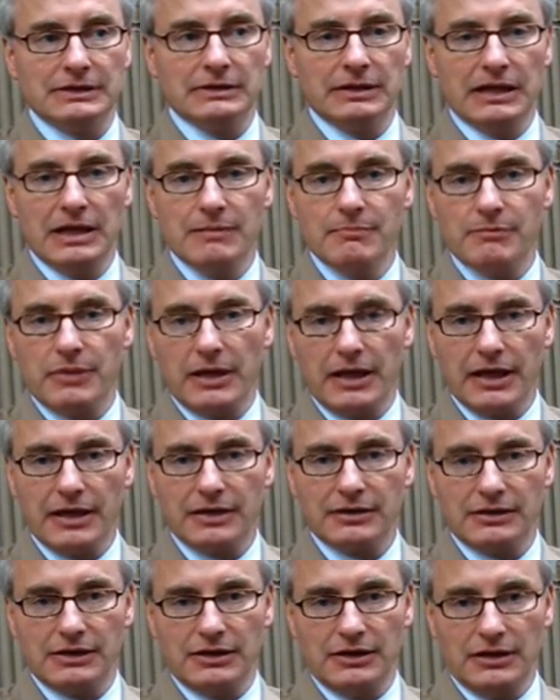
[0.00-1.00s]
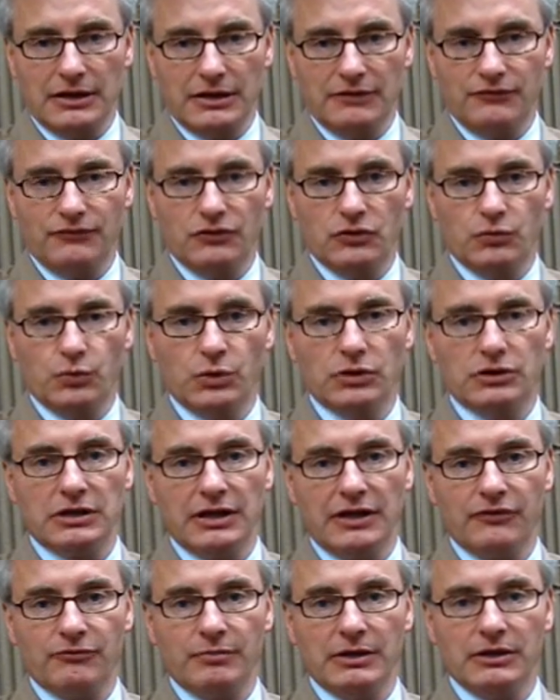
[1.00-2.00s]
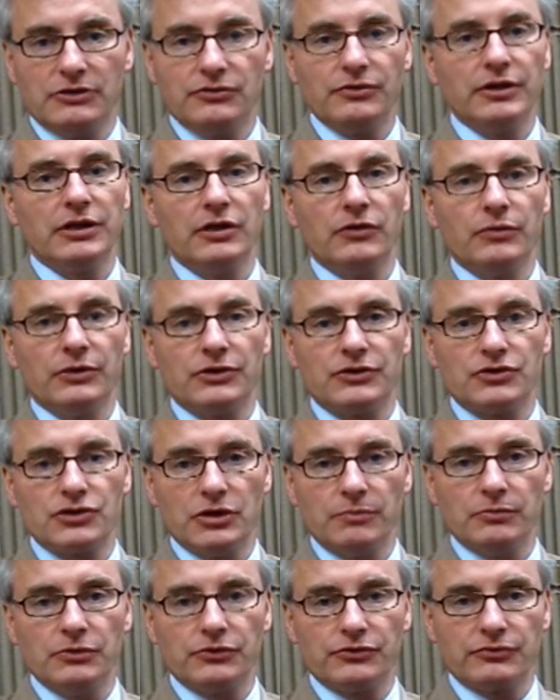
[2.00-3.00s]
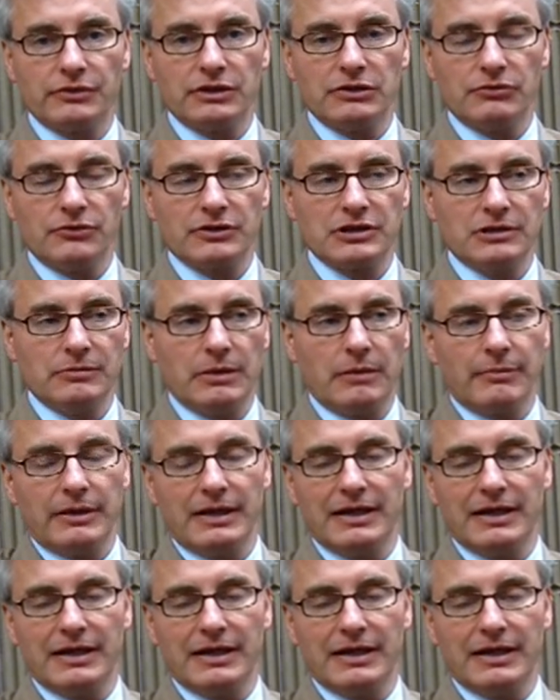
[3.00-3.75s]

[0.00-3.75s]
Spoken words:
impaired if you would have been treated with CHOP rituximab.